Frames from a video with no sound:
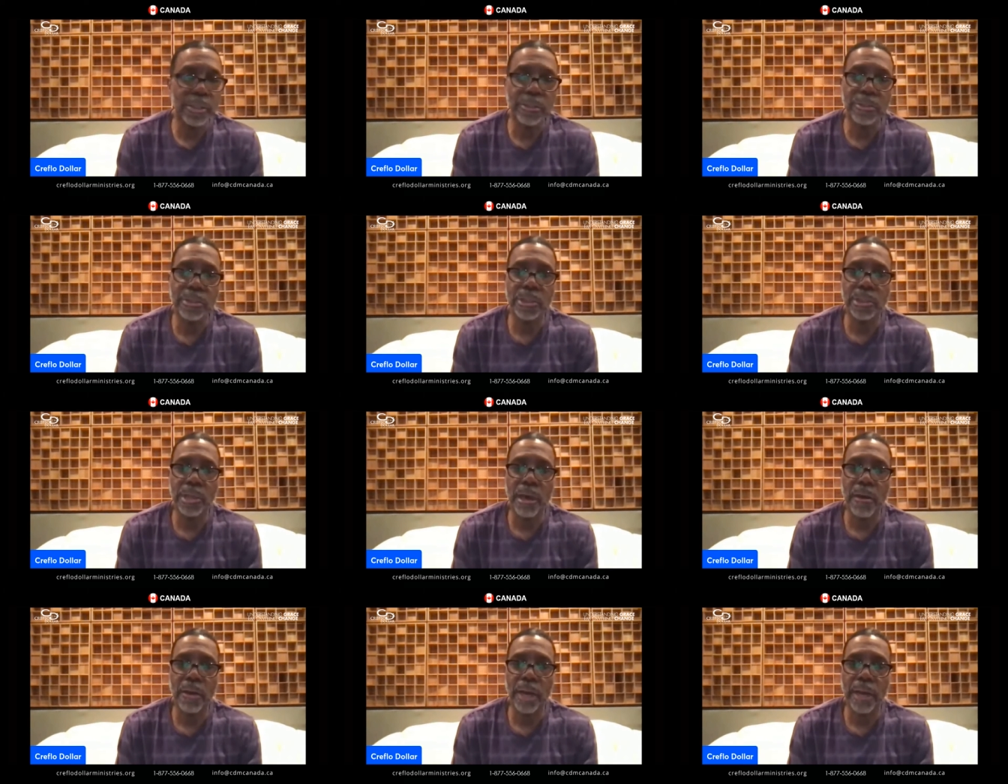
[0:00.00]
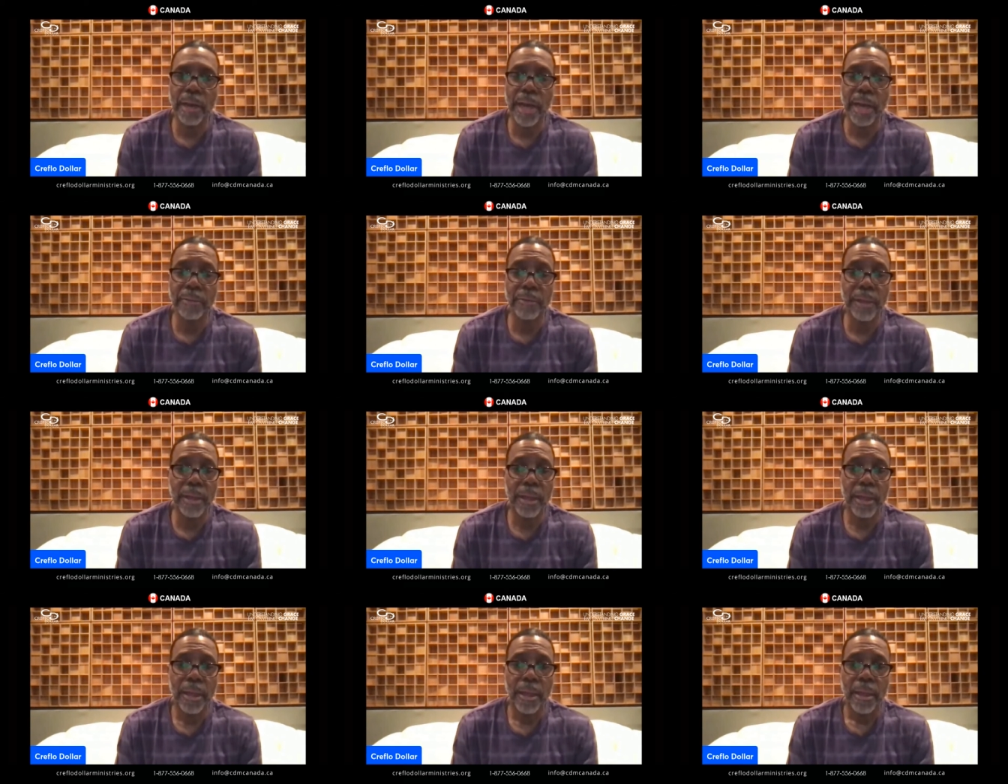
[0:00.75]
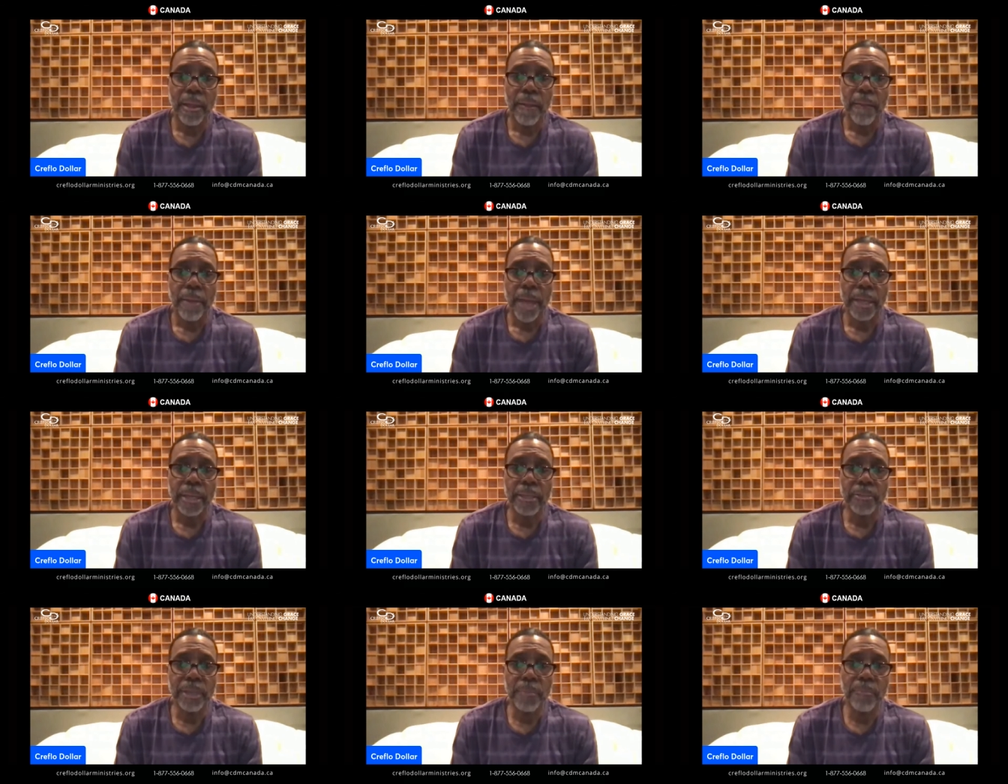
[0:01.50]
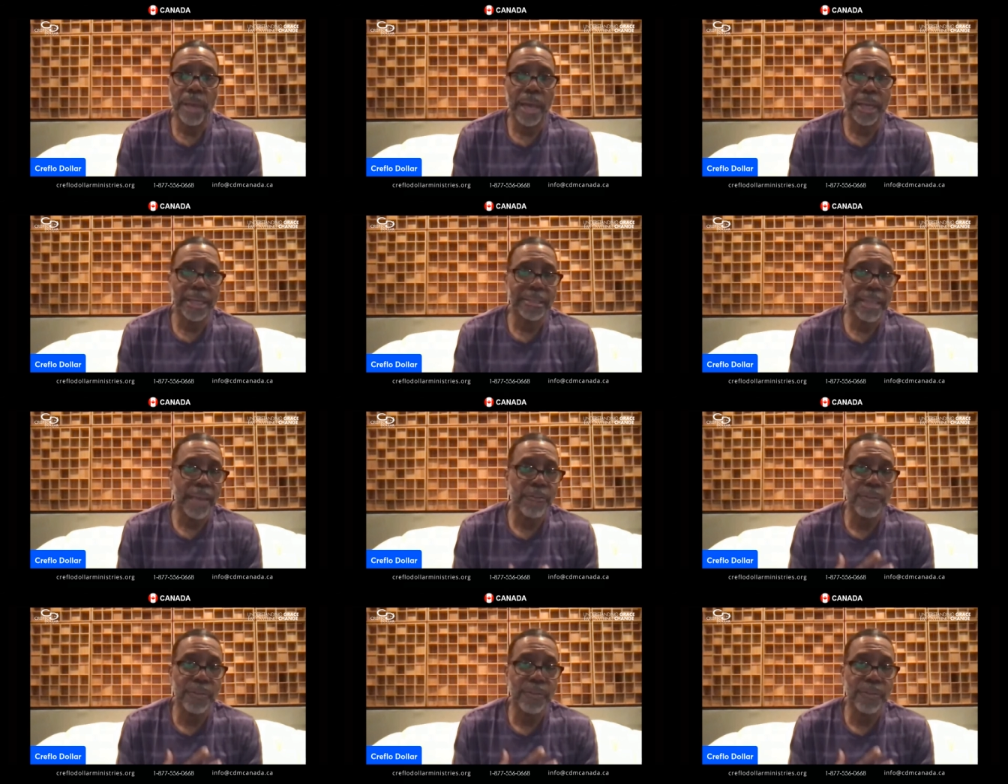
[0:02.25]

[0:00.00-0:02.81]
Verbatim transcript: to, to talk. I, I, I guess I'm I guess I